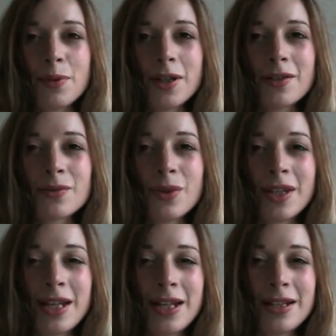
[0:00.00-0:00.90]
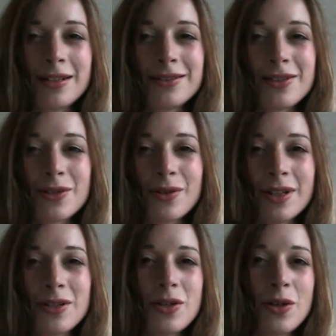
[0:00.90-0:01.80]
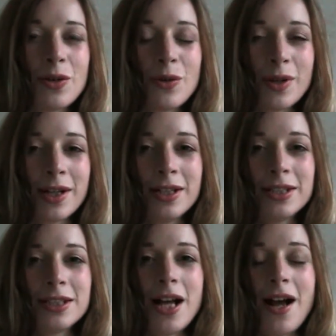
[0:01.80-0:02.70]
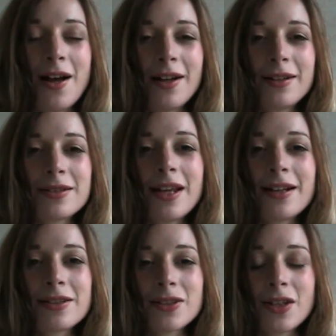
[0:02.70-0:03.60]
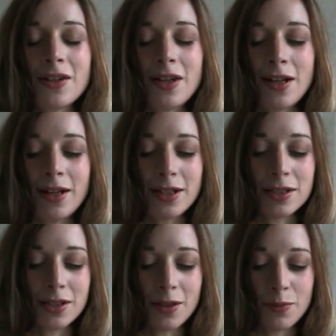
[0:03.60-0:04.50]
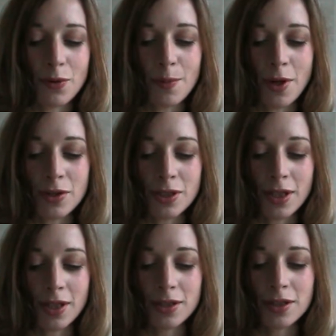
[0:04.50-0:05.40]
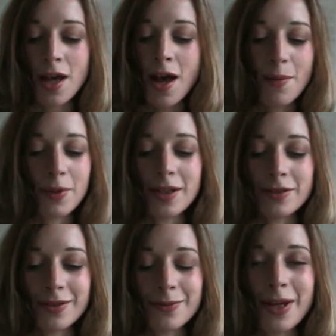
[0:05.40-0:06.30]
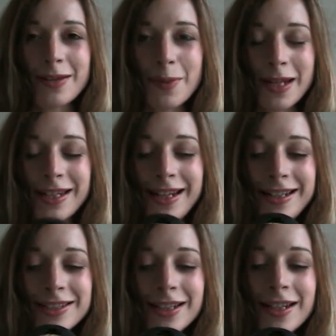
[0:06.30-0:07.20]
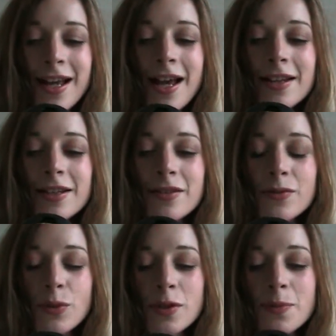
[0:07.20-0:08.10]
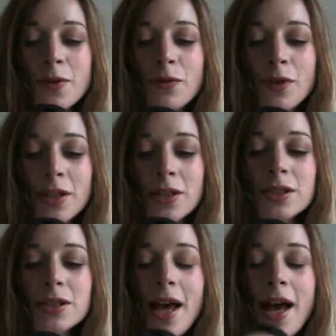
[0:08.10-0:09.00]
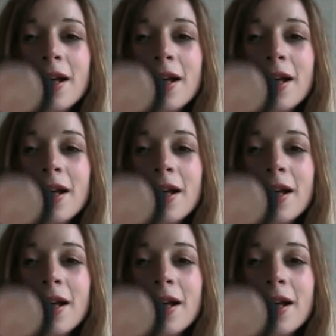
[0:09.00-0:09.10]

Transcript: because when they do a new texture they like to promote it, but that's just my speculation. This is Whisper of Guilt,